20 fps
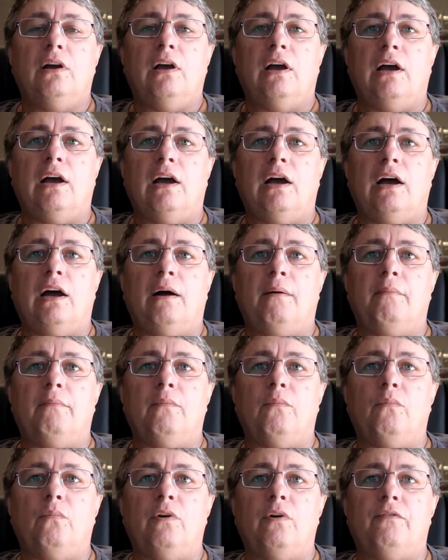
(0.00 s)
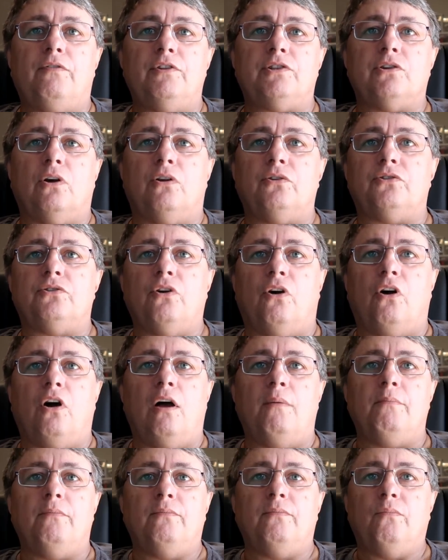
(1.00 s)
if it's on
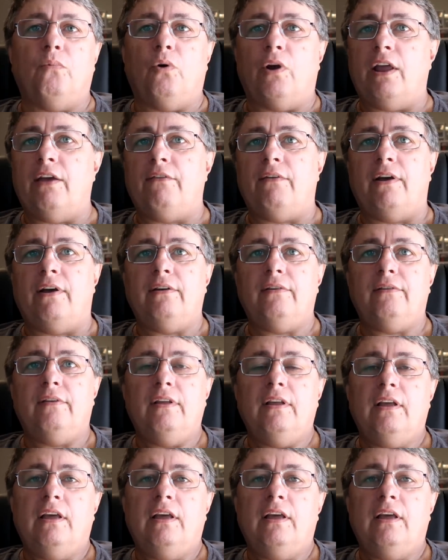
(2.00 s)
time, whatever.